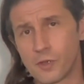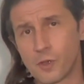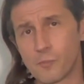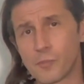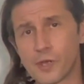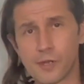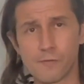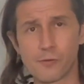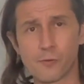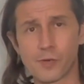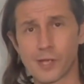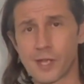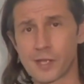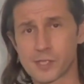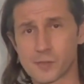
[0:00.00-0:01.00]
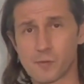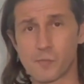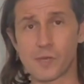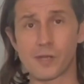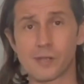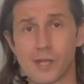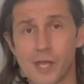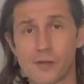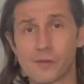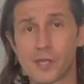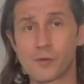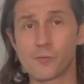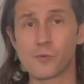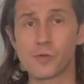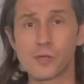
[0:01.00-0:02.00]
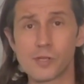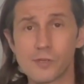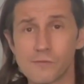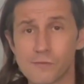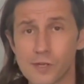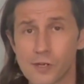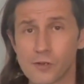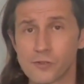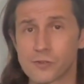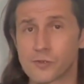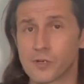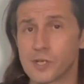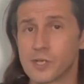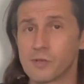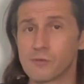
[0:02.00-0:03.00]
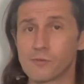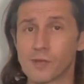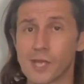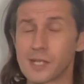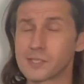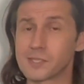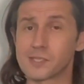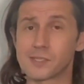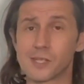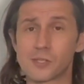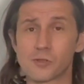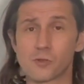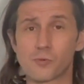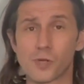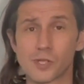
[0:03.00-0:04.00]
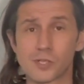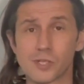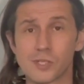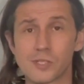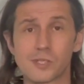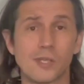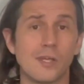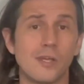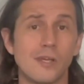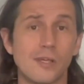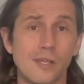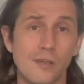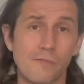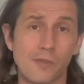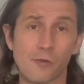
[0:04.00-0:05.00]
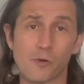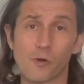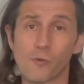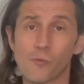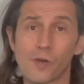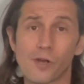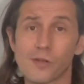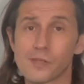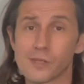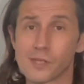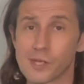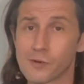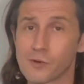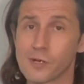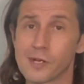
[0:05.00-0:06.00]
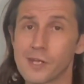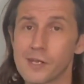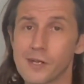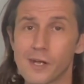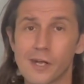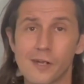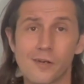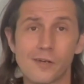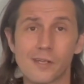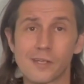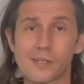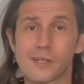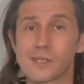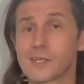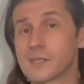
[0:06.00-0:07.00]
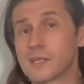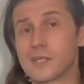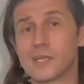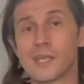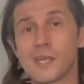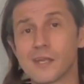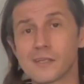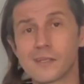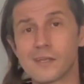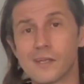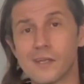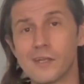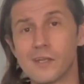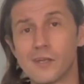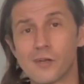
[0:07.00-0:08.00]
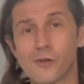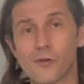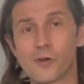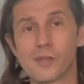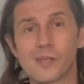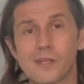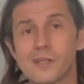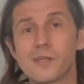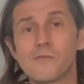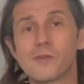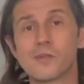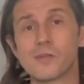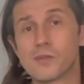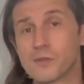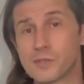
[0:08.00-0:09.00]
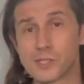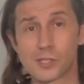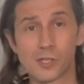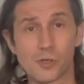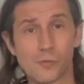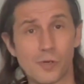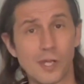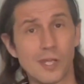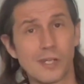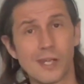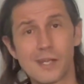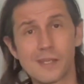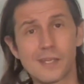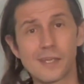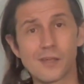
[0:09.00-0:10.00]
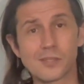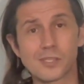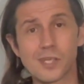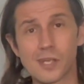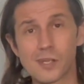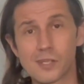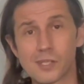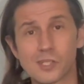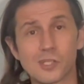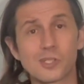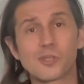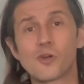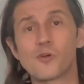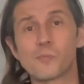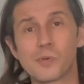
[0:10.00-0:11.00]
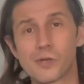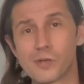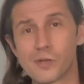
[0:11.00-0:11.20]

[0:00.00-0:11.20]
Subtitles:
But if you were to ask them about how they really felt or any existential questions, if they were aware that they were an AI or anything like that, they can't. Or that even, is it going to rain? Anything outside of the scope